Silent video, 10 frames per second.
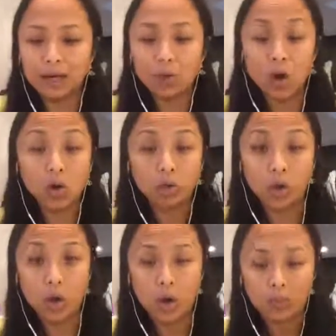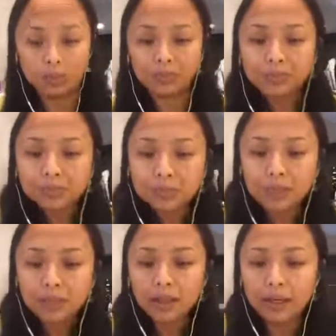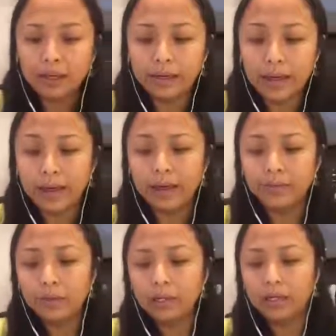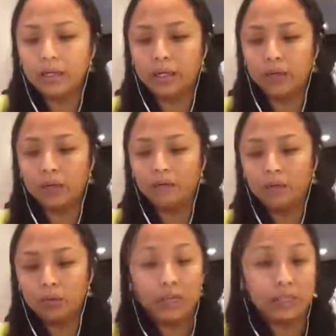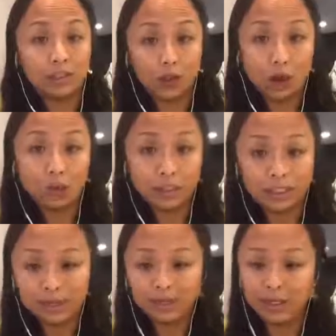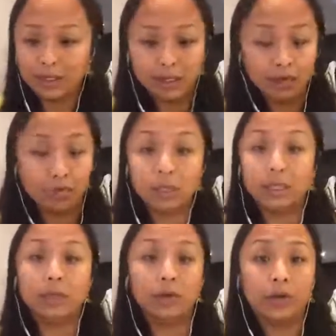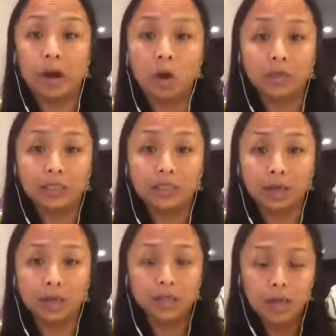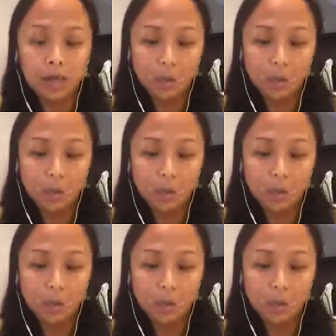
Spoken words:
That will also help. And then, you know, if you want to start with something, there are three things you can always start.